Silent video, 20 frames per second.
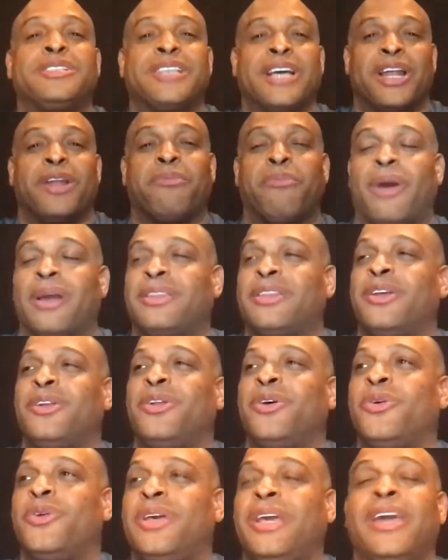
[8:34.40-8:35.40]
going to
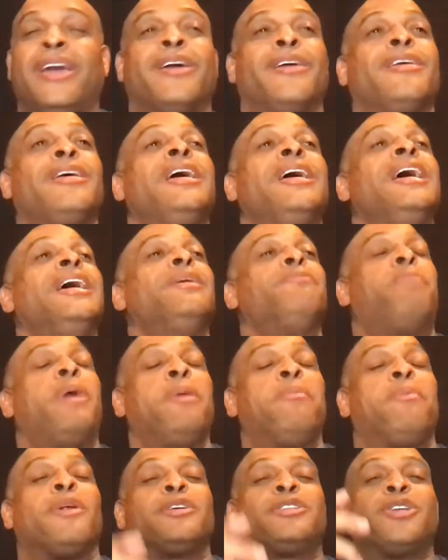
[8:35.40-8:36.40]
celebrate the new year.
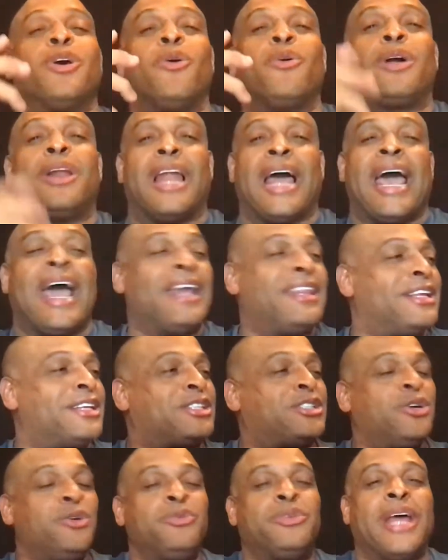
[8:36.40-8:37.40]
People are so
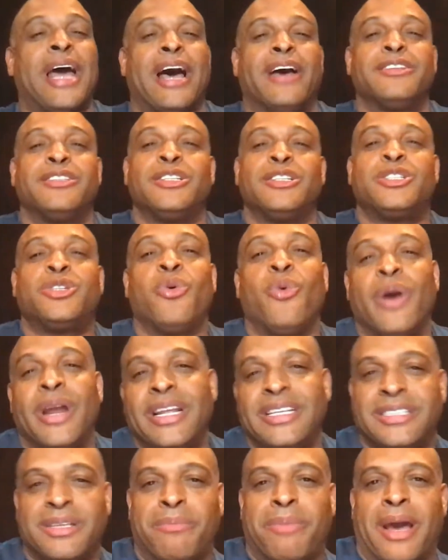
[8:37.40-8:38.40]
glad that
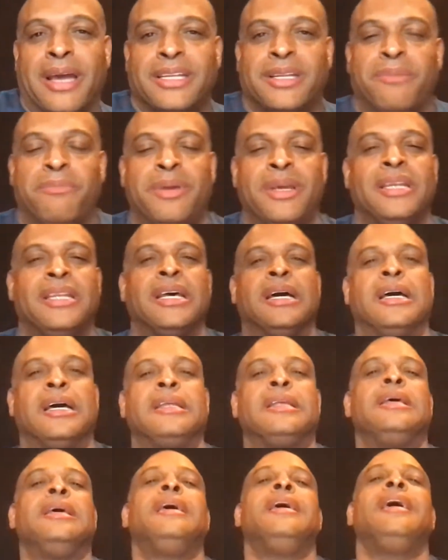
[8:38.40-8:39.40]
2020 is about to be
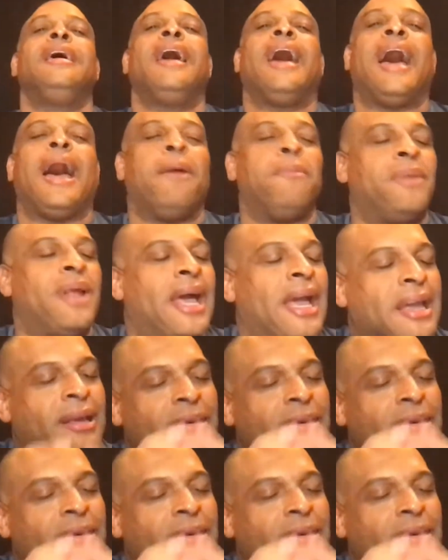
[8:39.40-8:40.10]
done. I'm